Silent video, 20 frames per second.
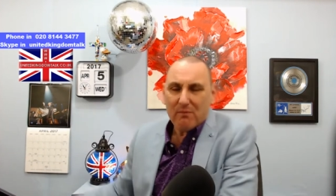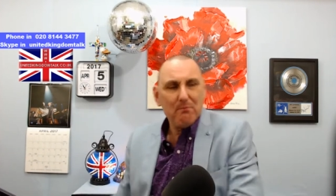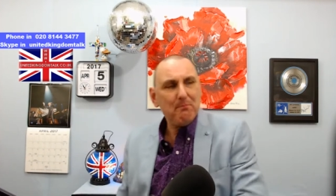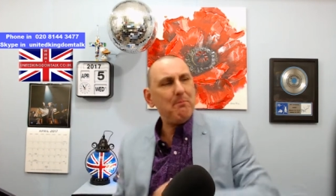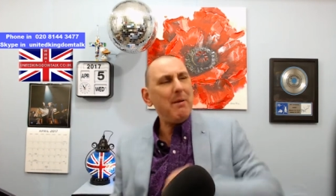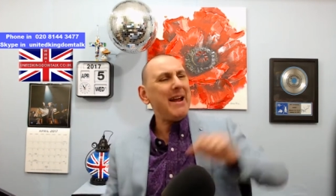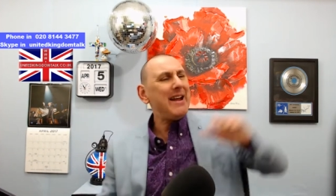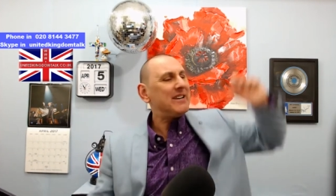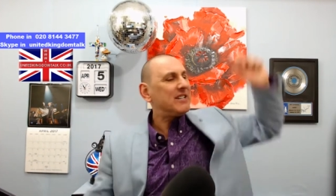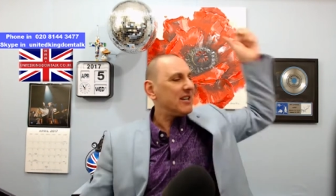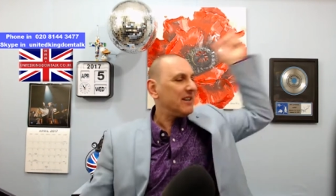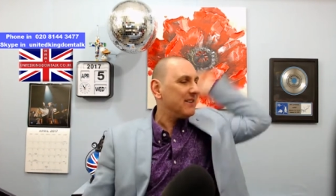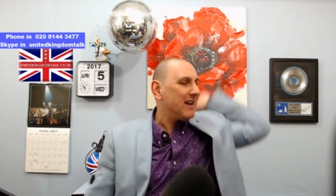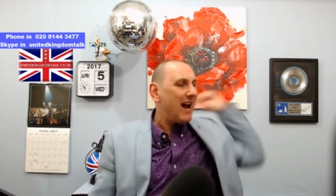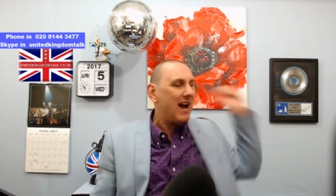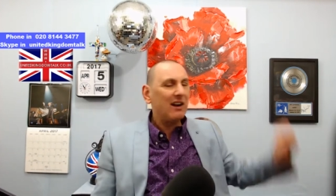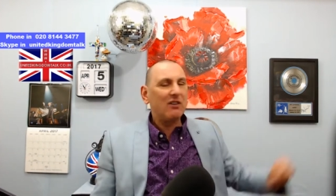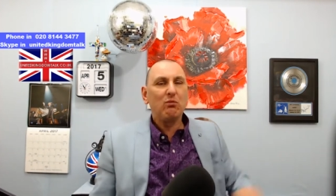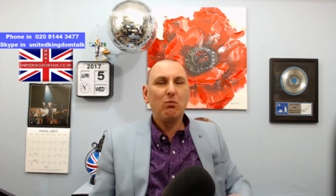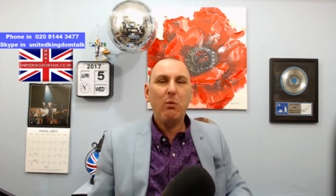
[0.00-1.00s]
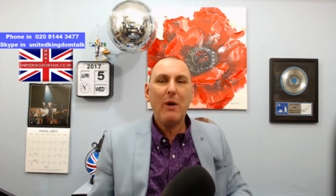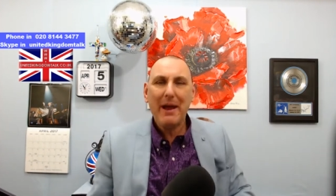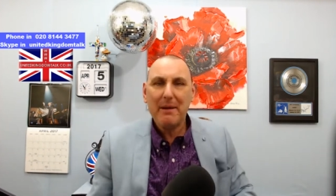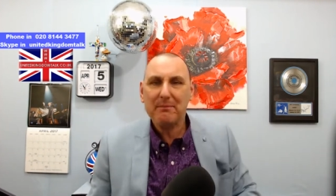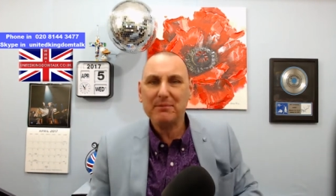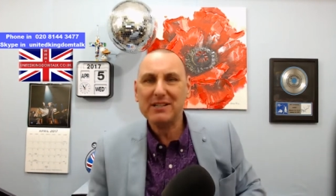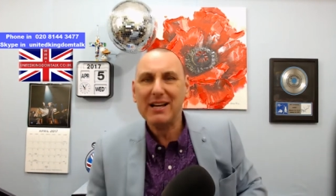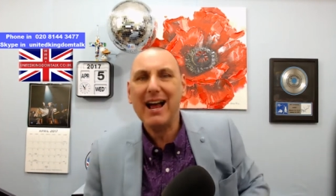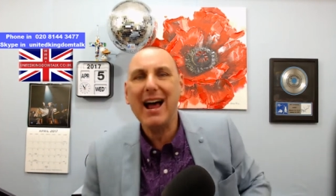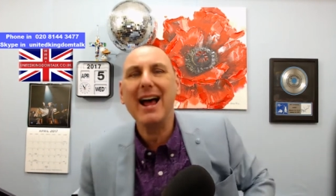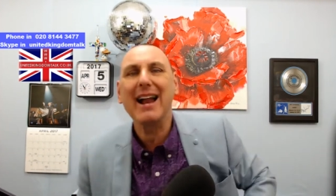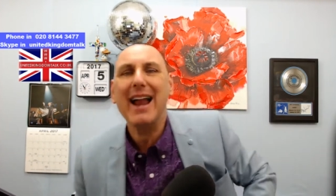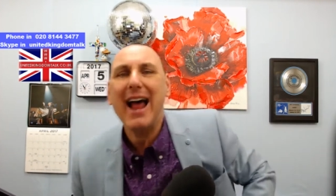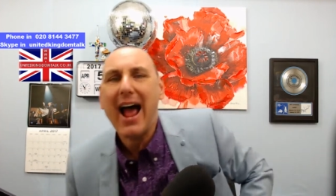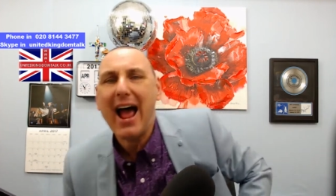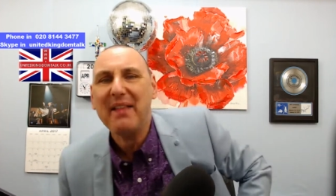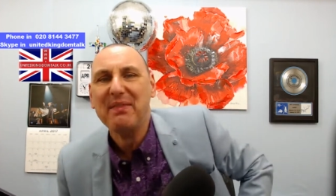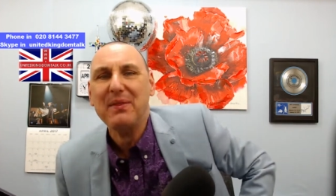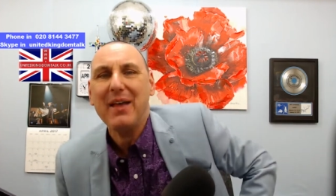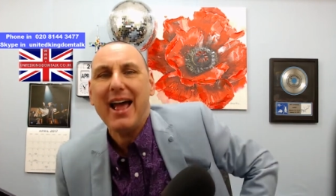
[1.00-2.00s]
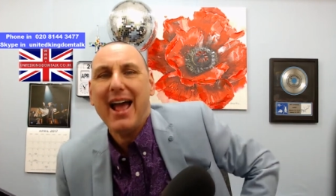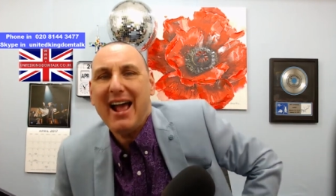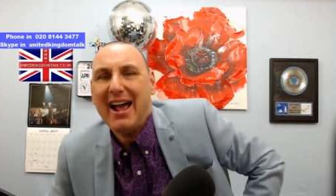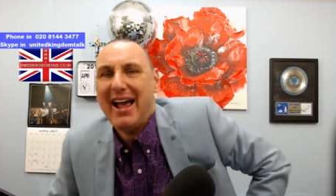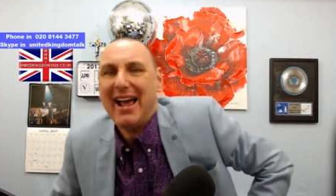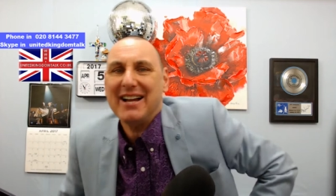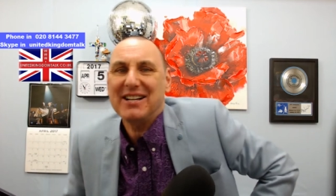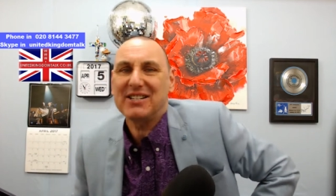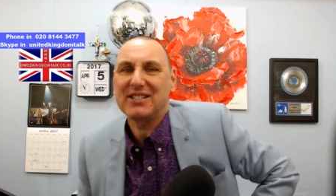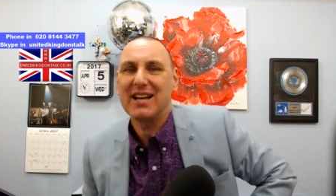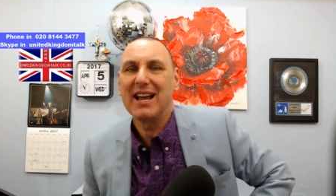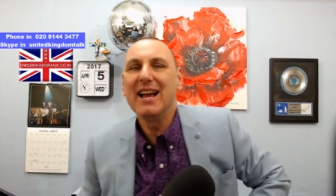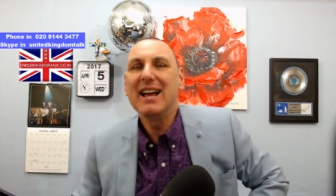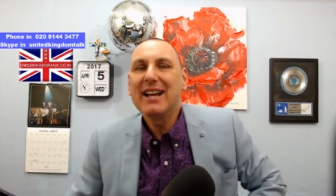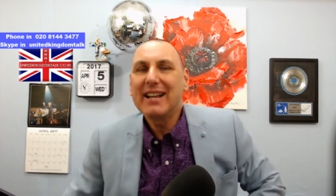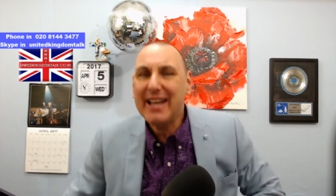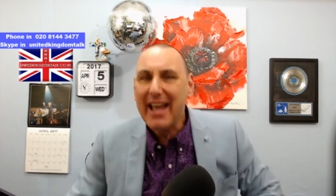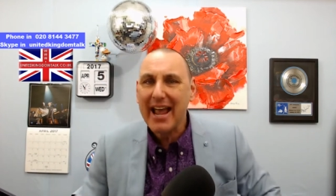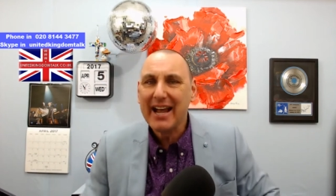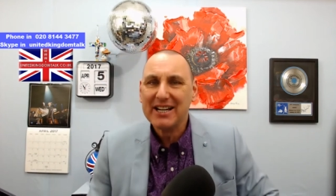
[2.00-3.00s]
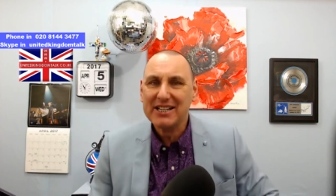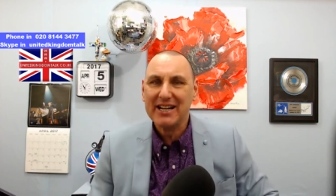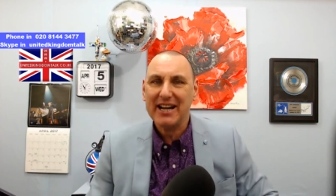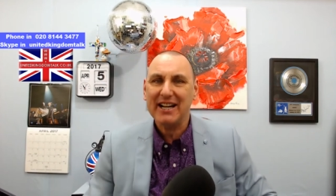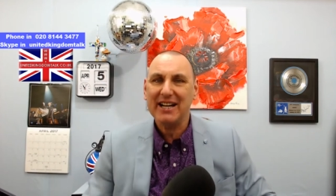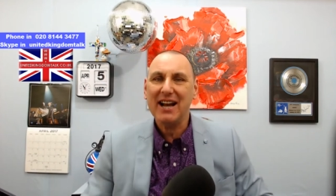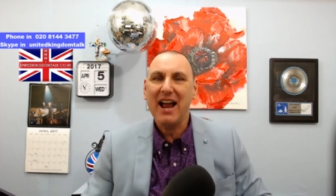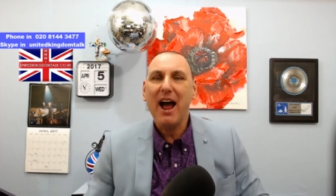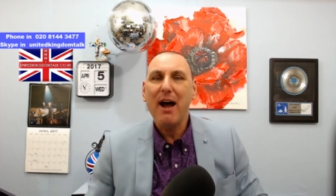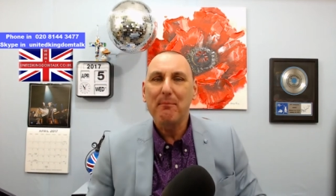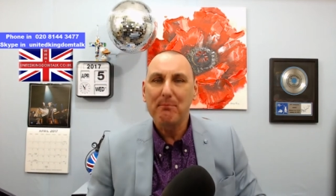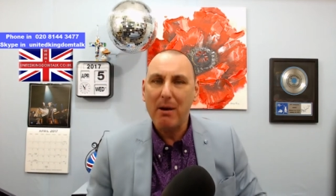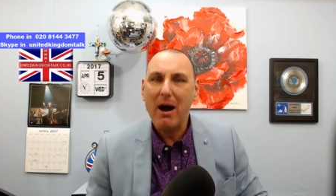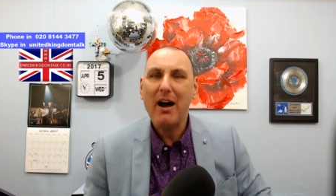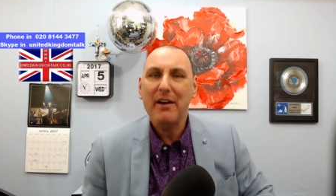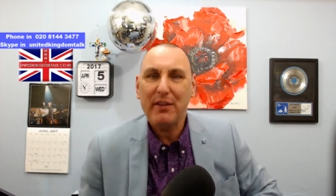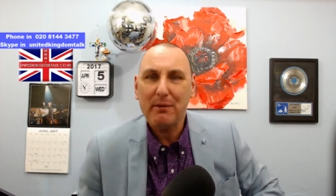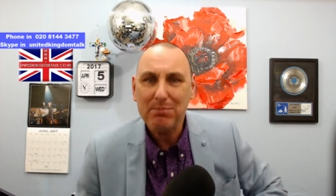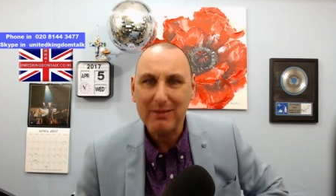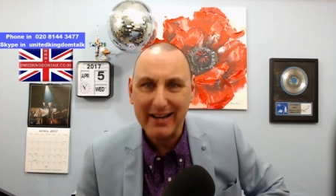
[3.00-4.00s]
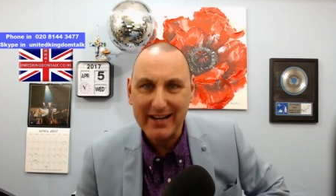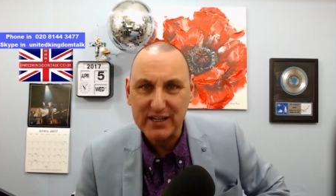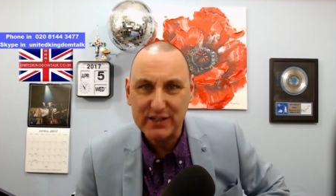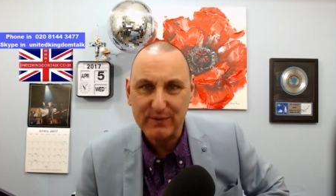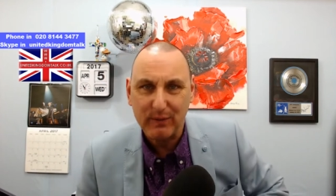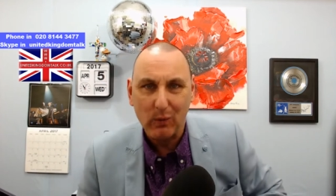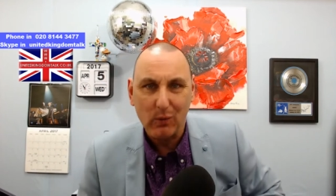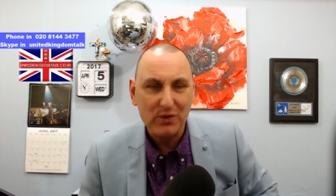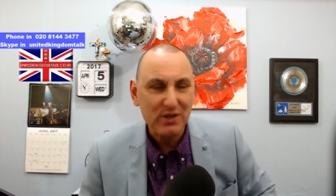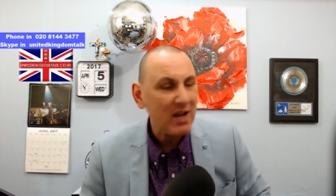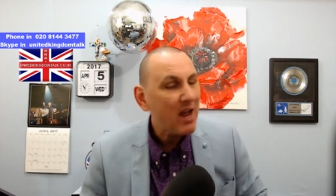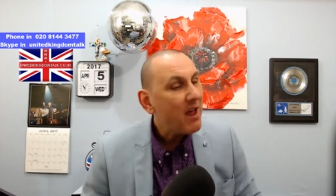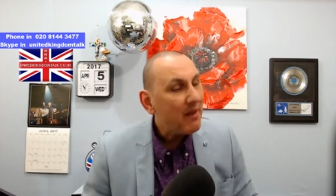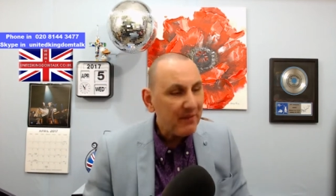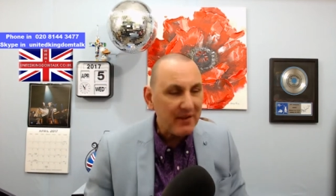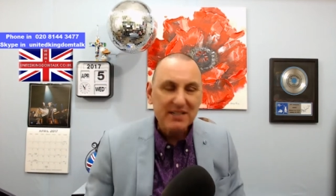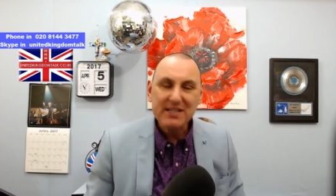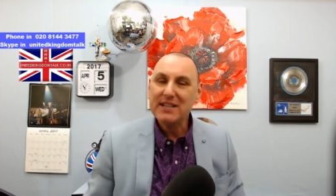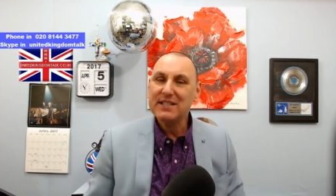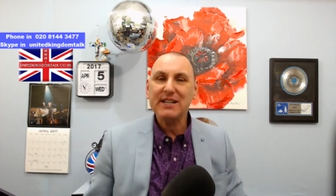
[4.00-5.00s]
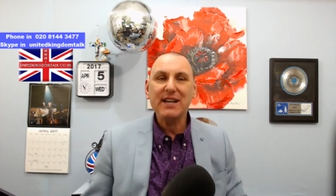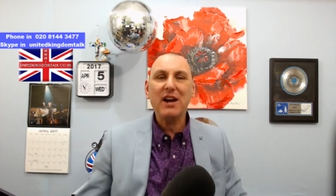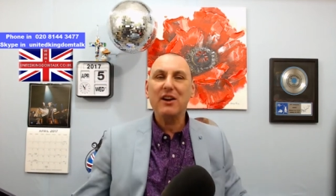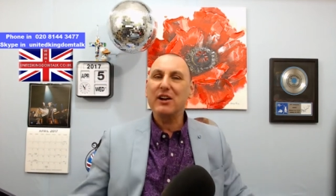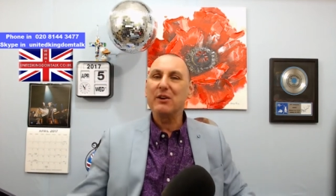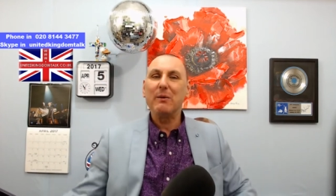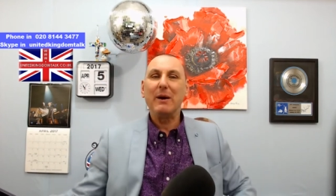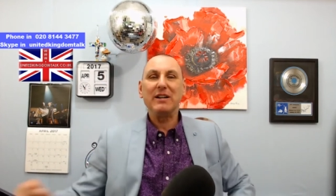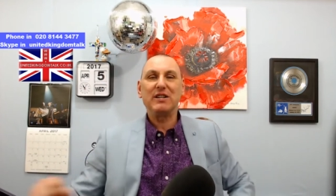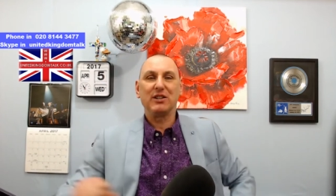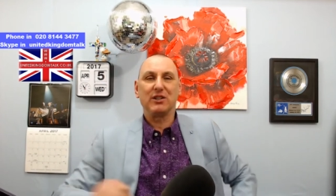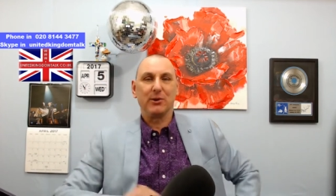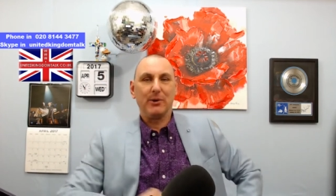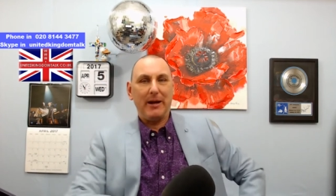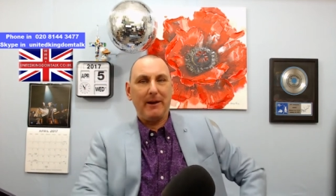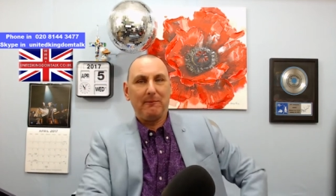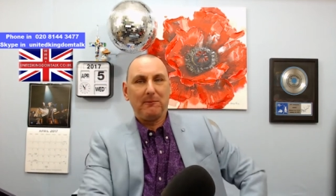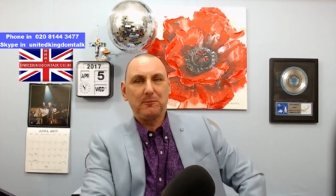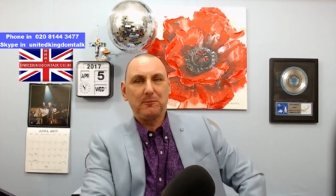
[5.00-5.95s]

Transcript: Beaten and whipped and had their heads kicked in by the police force. This is the only way to do it.